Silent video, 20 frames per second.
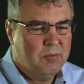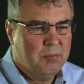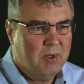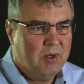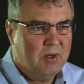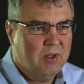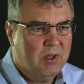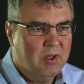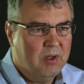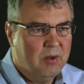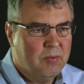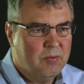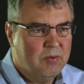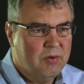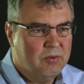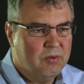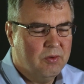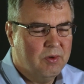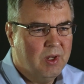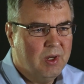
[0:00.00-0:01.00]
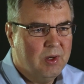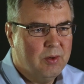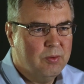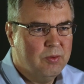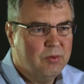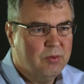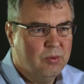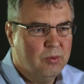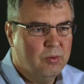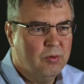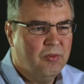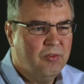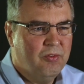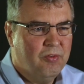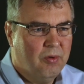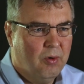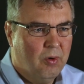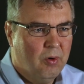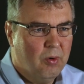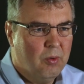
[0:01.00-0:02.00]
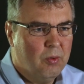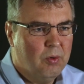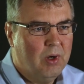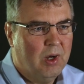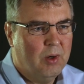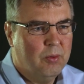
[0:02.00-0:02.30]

in many countries on how to follow,